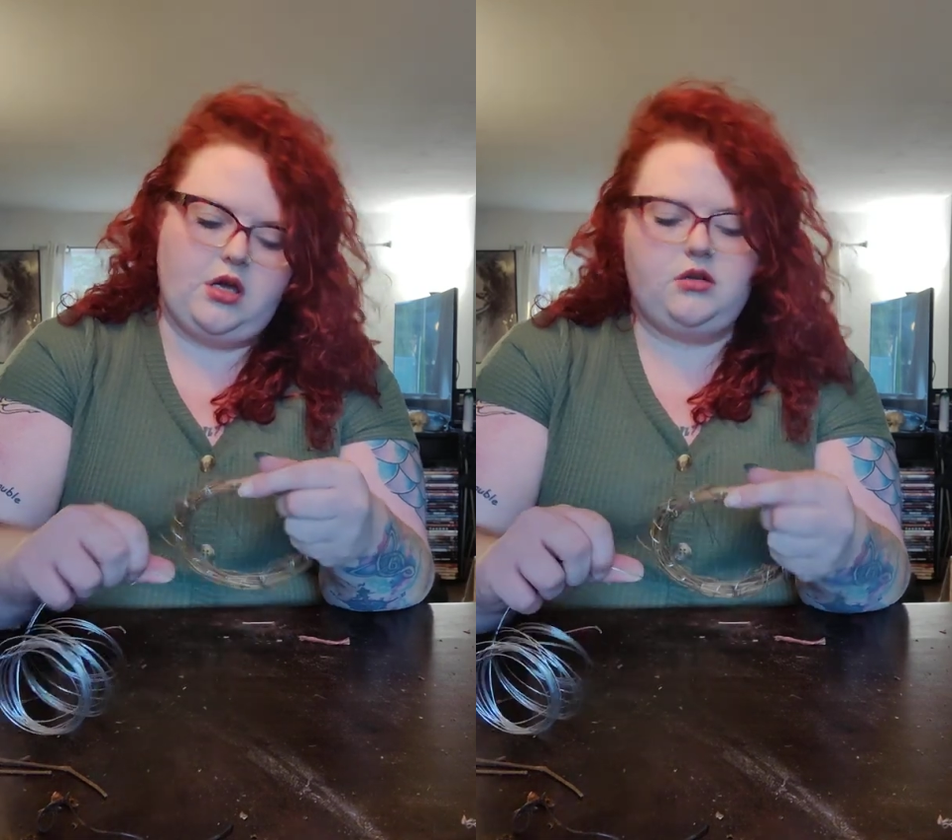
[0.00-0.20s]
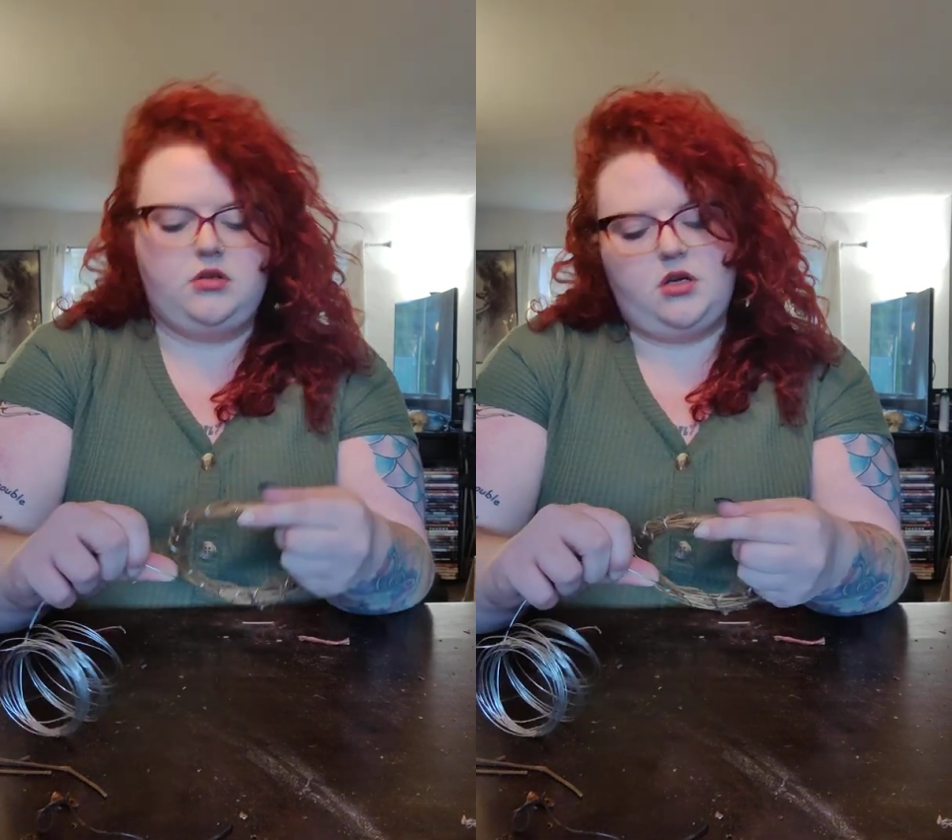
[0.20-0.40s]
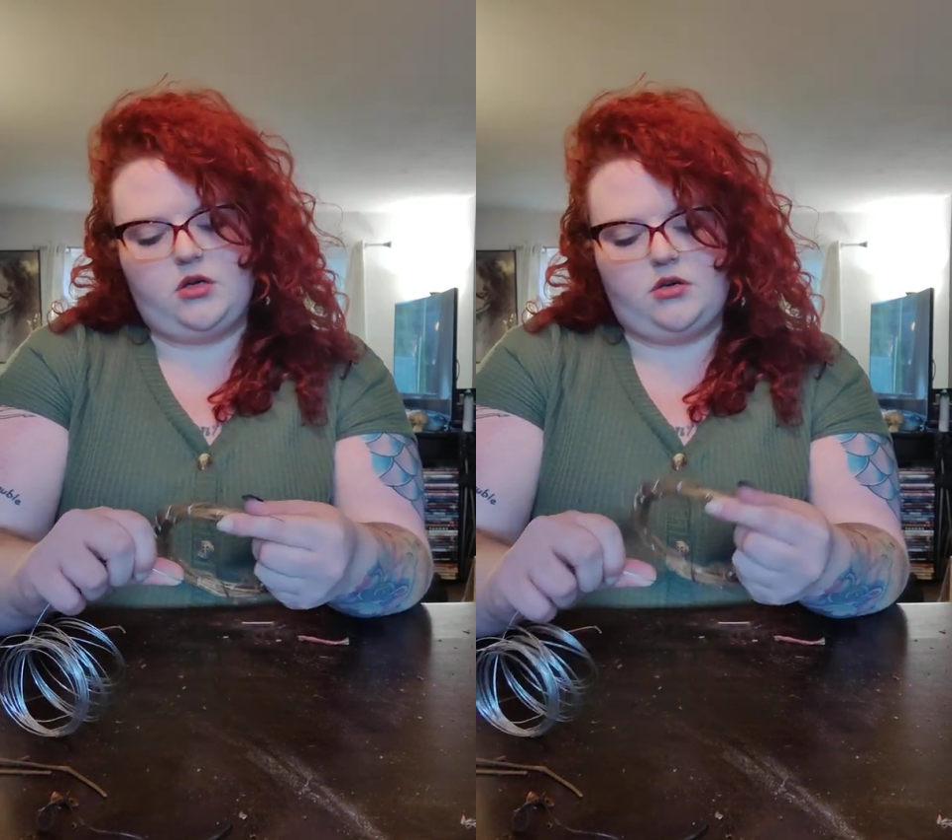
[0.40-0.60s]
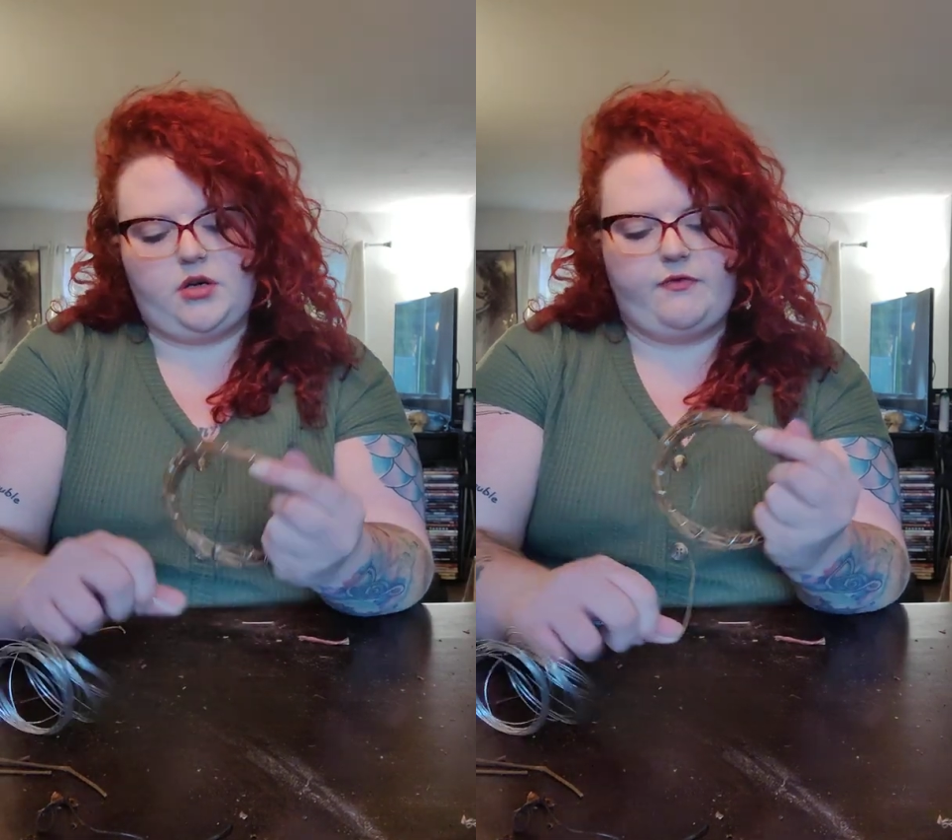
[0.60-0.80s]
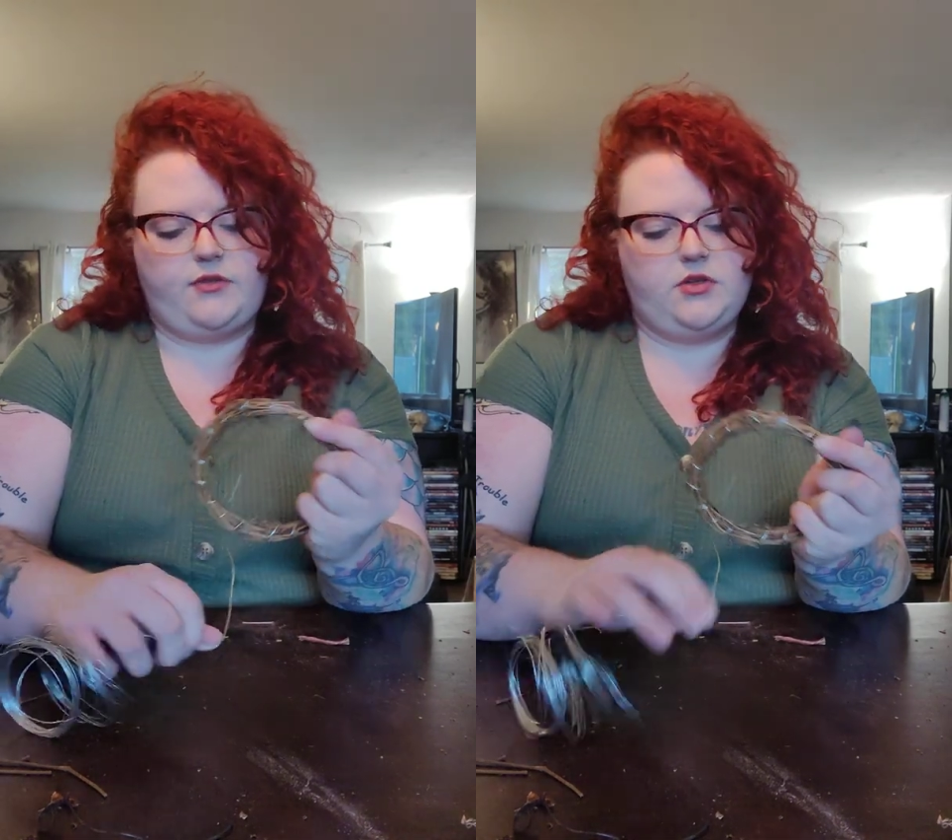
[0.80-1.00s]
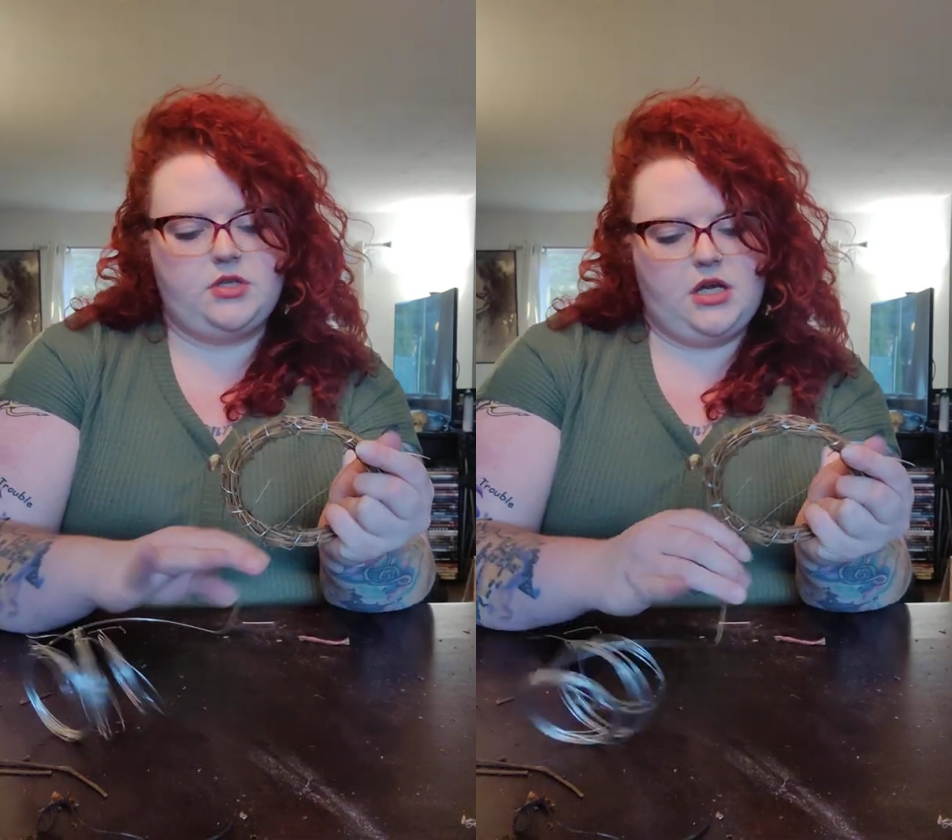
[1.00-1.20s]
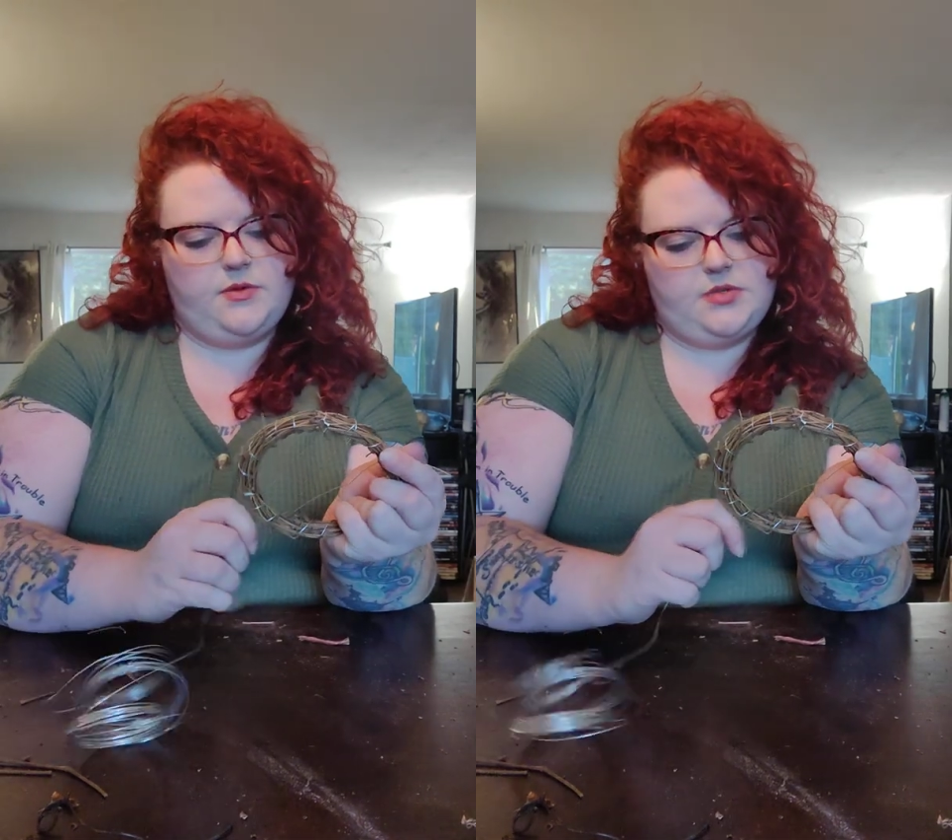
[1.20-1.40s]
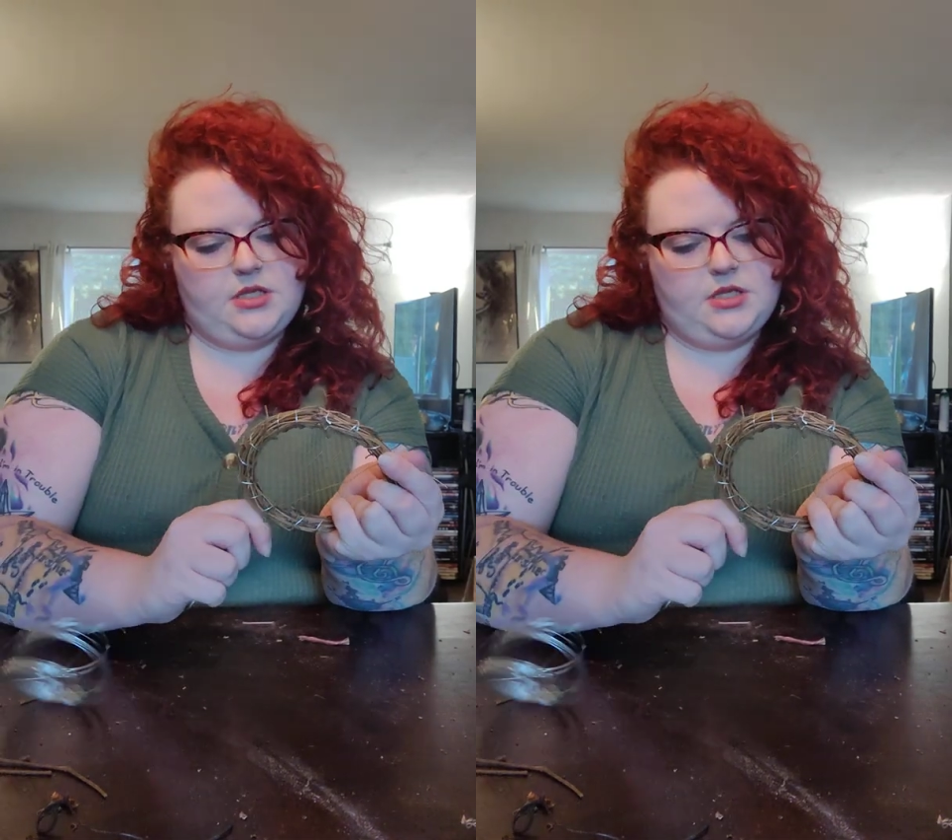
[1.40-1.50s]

don't know, a few times